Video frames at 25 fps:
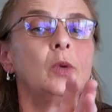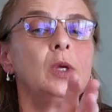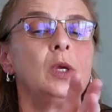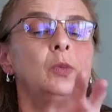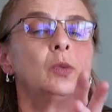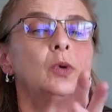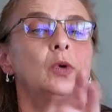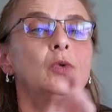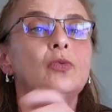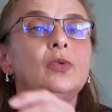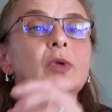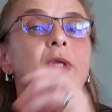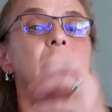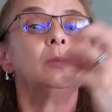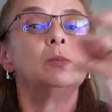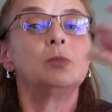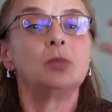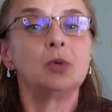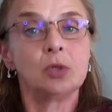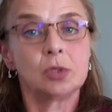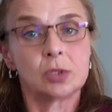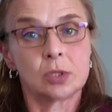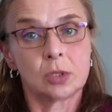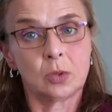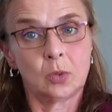we will
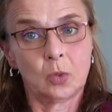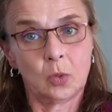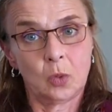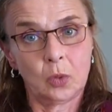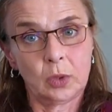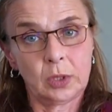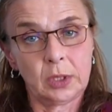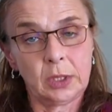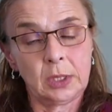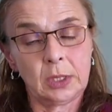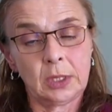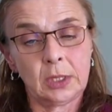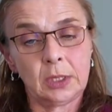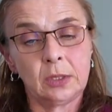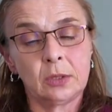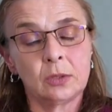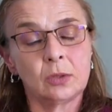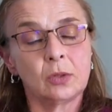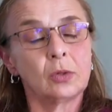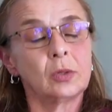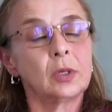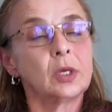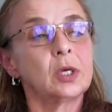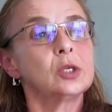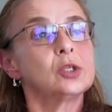reimburse accordingly.
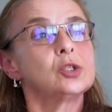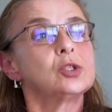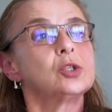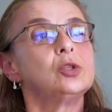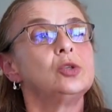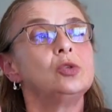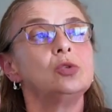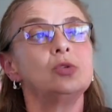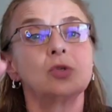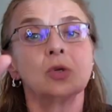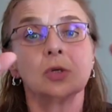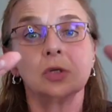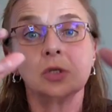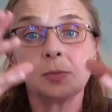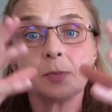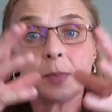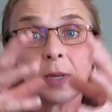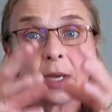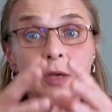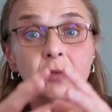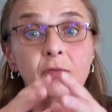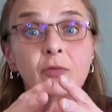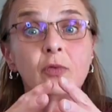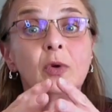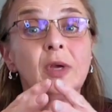Okay, so you don't
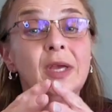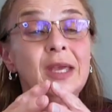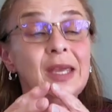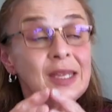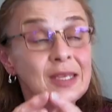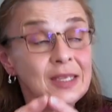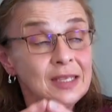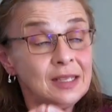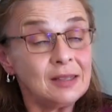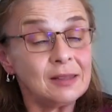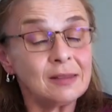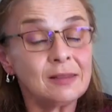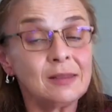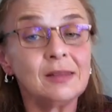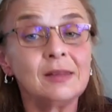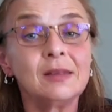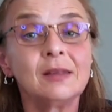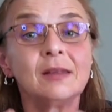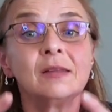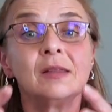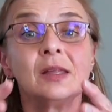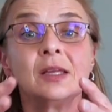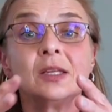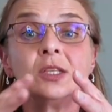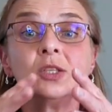pay for
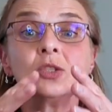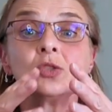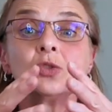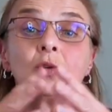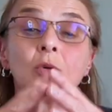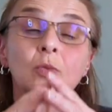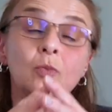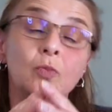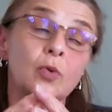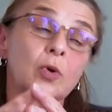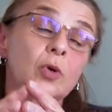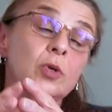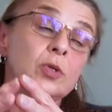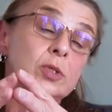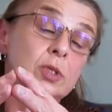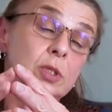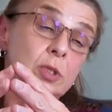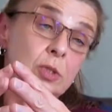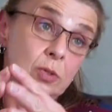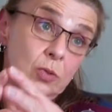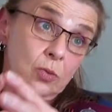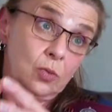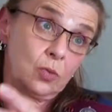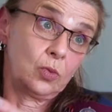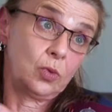anything that is not
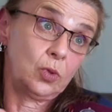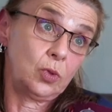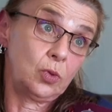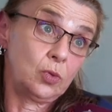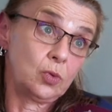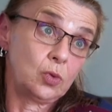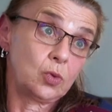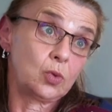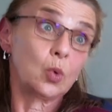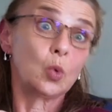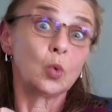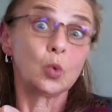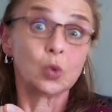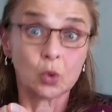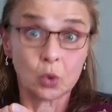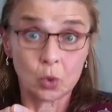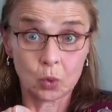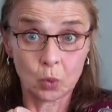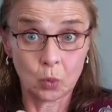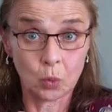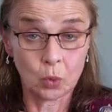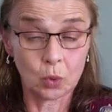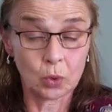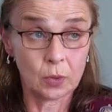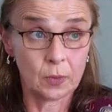processed or used or
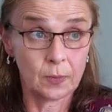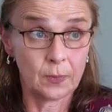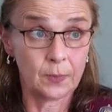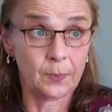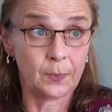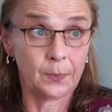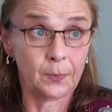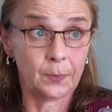stored.